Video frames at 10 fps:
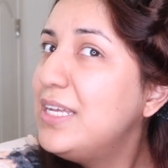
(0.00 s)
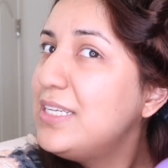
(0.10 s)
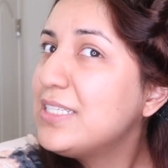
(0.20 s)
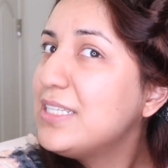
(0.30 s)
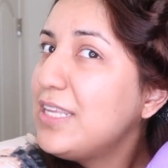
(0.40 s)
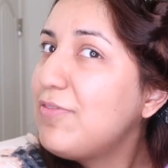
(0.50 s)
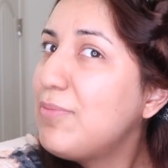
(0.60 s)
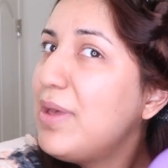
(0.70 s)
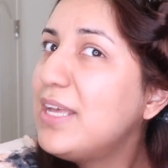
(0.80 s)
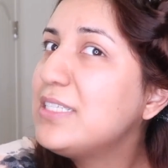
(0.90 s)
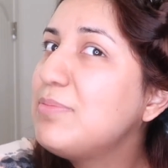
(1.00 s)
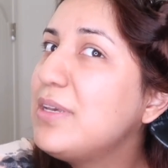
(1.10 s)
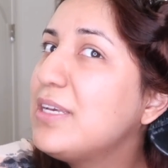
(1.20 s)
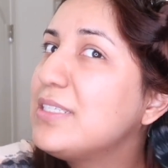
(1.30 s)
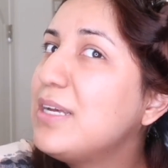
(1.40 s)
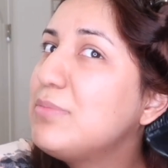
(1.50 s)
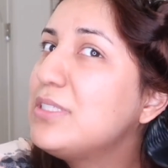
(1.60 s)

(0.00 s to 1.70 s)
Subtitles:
doesn't leave a mess because I'm